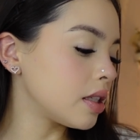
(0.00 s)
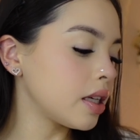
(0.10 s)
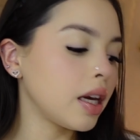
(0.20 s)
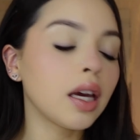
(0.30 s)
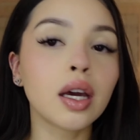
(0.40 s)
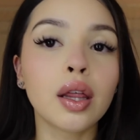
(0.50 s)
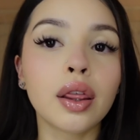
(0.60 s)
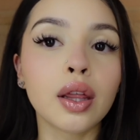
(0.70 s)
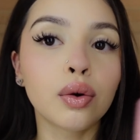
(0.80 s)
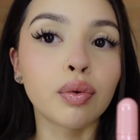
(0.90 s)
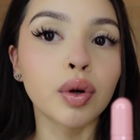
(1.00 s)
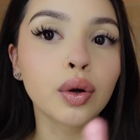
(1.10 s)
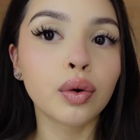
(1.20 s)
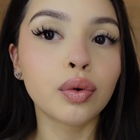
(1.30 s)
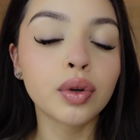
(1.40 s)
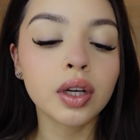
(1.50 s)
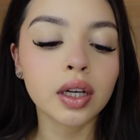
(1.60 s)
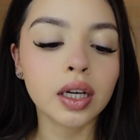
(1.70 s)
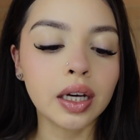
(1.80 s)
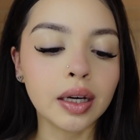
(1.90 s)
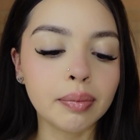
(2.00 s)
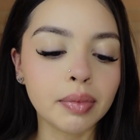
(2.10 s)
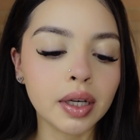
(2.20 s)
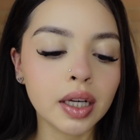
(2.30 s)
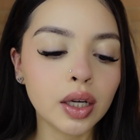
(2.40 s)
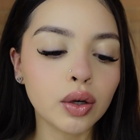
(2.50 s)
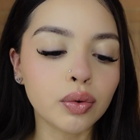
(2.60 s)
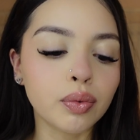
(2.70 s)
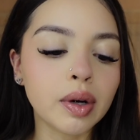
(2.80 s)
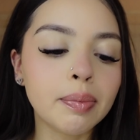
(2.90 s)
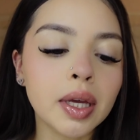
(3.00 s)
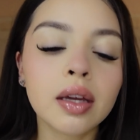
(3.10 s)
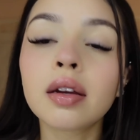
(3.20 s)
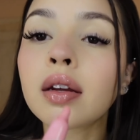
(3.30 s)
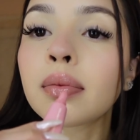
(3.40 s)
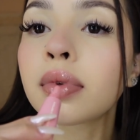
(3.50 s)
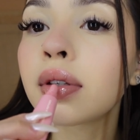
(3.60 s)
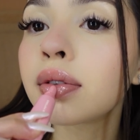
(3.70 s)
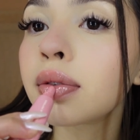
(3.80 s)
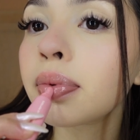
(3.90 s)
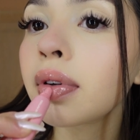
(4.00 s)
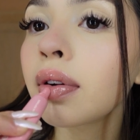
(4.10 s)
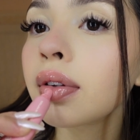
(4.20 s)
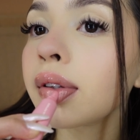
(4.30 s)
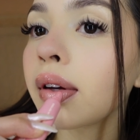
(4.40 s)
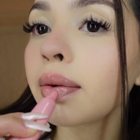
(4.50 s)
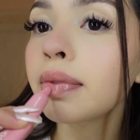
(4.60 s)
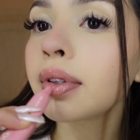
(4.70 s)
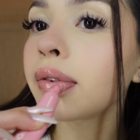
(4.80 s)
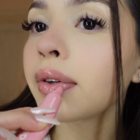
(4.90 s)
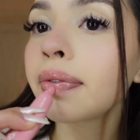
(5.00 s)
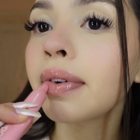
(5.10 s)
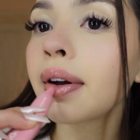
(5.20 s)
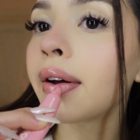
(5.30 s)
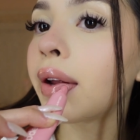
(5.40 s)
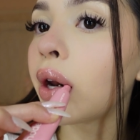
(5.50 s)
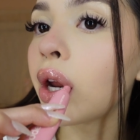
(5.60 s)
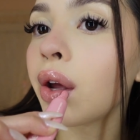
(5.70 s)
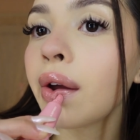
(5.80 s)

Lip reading: take the Rhode ribbon. I'm going to just put it on top just for fun.